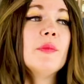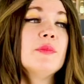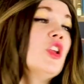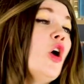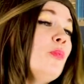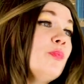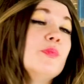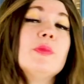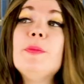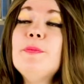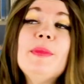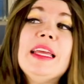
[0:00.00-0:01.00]
Nope,
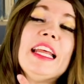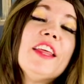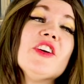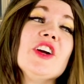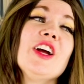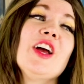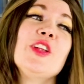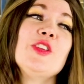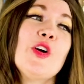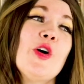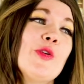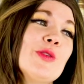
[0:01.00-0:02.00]
me neither.
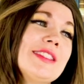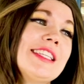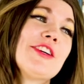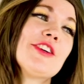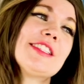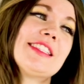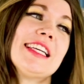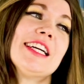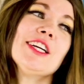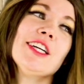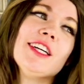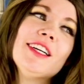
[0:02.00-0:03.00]
No secrets
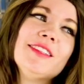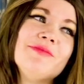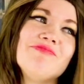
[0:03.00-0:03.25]
here.